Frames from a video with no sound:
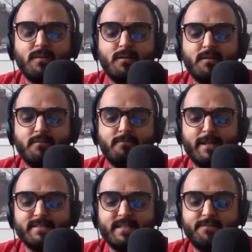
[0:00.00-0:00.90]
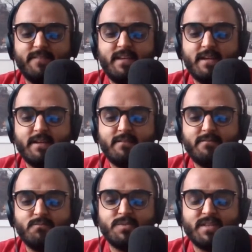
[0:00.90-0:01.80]
Uh, when I say we, I
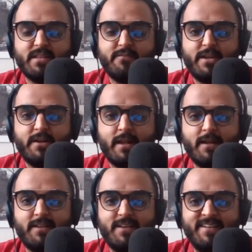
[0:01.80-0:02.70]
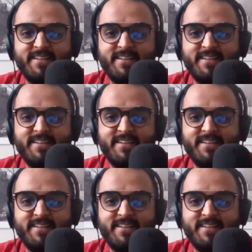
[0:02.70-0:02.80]
say that very lightly.